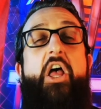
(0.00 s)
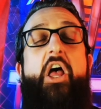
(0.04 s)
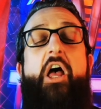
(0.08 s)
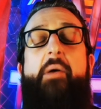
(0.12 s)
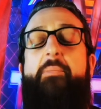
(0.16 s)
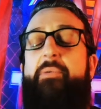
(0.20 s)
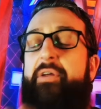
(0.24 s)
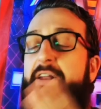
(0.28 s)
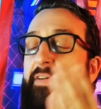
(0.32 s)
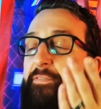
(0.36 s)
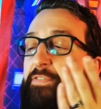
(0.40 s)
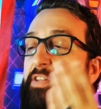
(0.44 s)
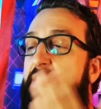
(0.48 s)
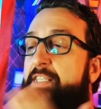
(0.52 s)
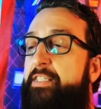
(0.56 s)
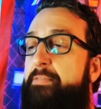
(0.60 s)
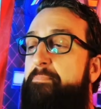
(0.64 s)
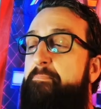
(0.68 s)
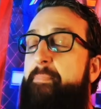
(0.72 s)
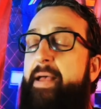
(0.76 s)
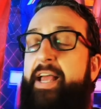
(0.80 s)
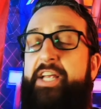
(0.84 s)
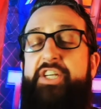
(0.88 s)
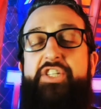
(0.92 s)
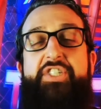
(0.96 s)
I'm going to have to
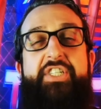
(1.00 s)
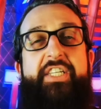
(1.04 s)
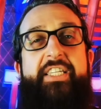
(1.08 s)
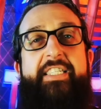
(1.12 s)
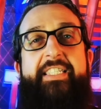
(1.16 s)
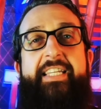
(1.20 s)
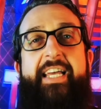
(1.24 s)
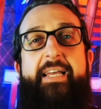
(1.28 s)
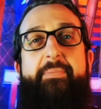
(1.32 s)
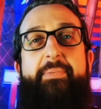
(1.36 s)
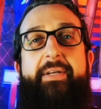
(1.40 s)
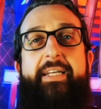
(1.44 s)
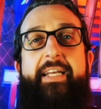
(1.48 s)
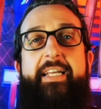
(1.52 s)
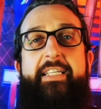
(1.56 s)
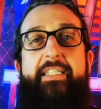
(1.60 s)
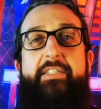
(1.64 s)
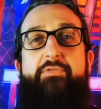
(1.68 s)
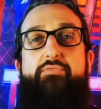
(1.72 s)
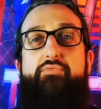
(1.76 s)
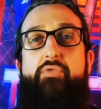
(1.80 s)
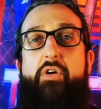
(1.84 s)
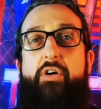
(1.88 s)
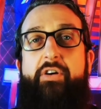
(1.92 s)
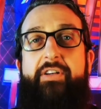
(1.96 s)
smash this tape
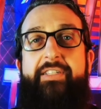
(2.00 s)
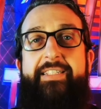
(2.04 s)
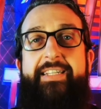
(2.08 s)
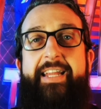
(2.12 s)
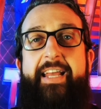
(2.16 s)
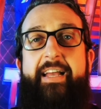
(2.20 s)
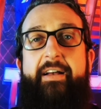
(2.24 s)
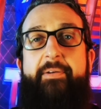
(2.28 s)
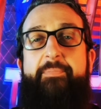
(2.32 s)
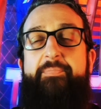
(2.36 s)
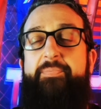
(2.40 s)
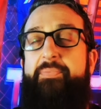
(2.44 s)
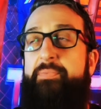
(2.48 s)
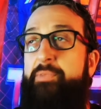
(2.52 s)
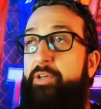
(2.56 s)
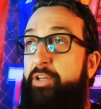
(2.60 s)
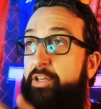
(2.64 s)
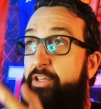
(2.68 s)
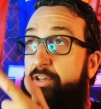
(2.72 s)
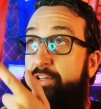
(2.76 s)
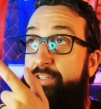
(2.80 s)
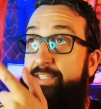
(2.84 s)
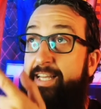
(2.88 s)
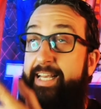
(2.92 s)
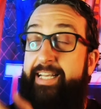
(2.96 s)
against rocks now. I'm going to
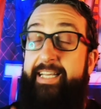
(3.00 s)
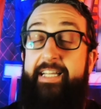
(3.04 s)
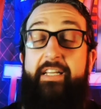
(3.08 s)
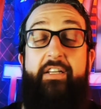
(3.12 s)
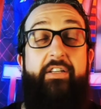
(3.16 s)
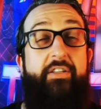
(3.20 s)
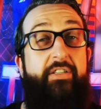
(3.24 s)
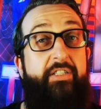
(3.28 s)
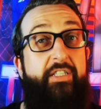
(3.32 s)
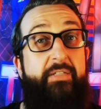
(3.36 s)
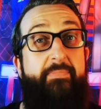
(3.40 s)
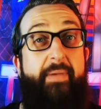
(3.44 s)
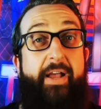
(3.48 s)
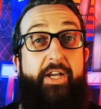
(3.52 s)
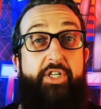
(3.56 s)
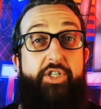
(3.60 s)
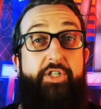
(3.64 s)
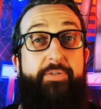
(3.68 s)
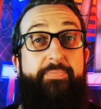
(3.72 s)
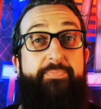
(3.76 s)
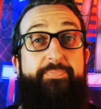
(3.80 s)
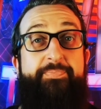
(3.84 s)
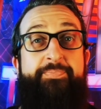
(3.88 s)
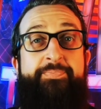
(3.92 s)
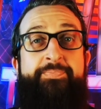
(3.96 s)
go take it and smash
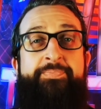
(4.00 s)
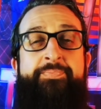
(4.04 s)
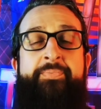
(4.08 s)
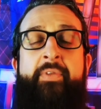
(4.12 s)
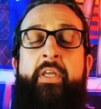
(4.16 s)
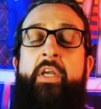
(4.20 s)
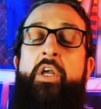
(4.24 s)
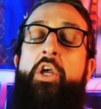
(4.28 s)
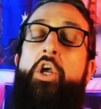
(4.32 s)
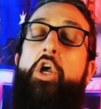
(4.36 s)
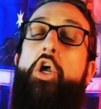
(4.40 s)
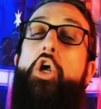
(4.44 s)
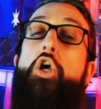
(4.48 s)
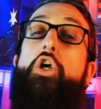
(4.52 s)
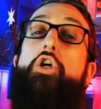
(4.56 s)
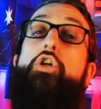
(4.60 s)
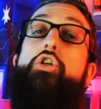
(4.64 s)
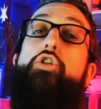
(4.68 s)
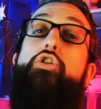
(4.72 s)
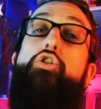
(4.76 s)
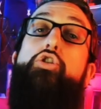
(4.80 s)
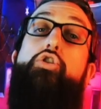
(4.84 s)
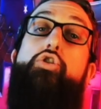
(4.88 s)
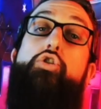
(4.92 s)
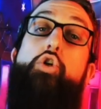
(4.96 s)
it.
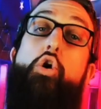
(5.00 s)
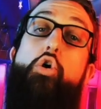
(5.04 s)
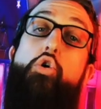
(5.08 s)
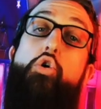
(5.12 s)
See